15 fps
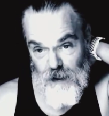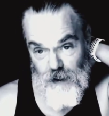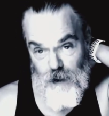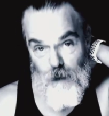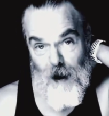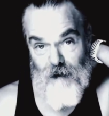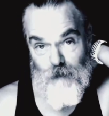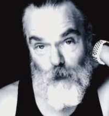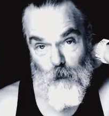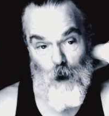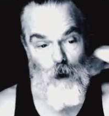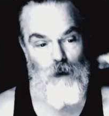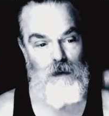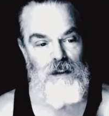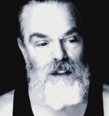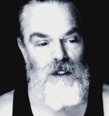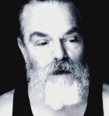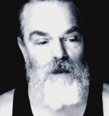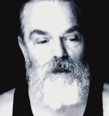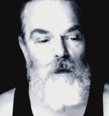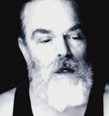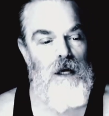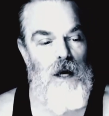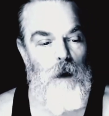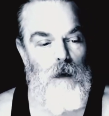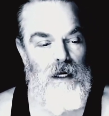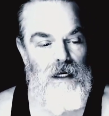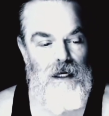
You have a role too. Do you want to know what it